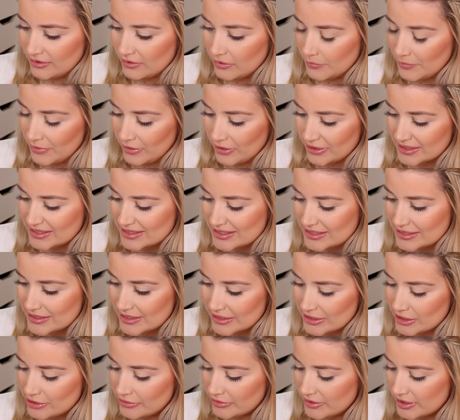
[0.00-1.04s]
oh my god, in
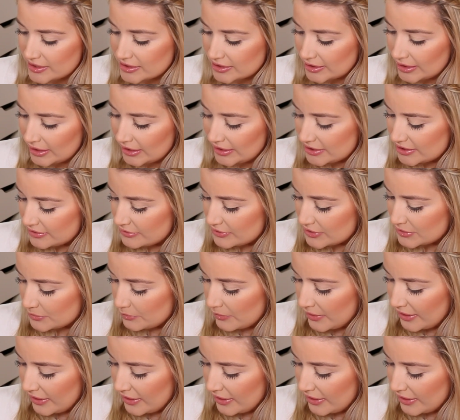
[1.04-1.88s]
Secret is a glitter as